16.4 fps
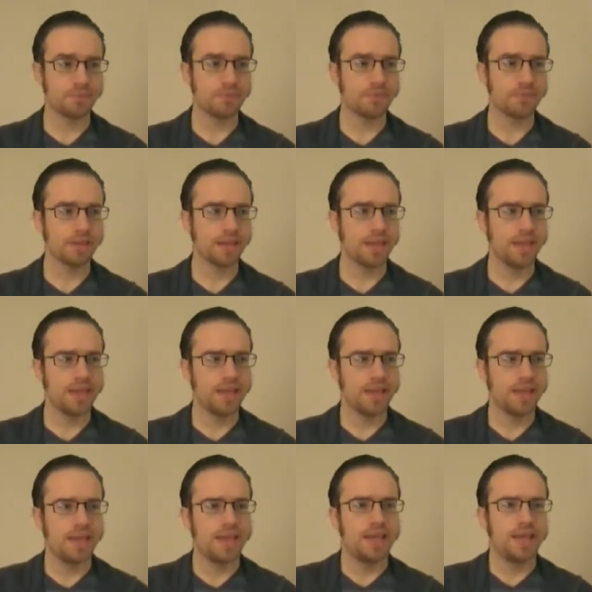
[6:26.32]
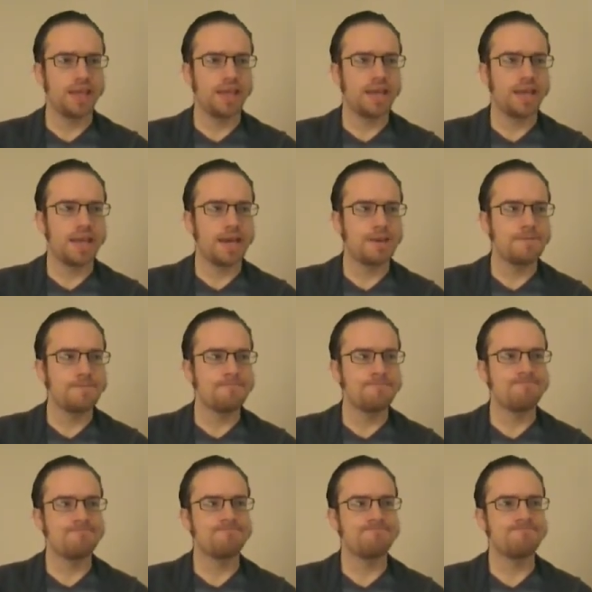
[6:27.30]

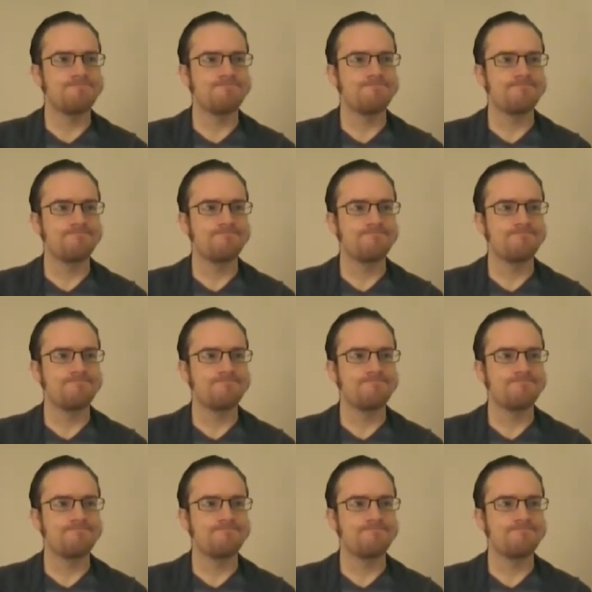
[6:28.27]
(silence)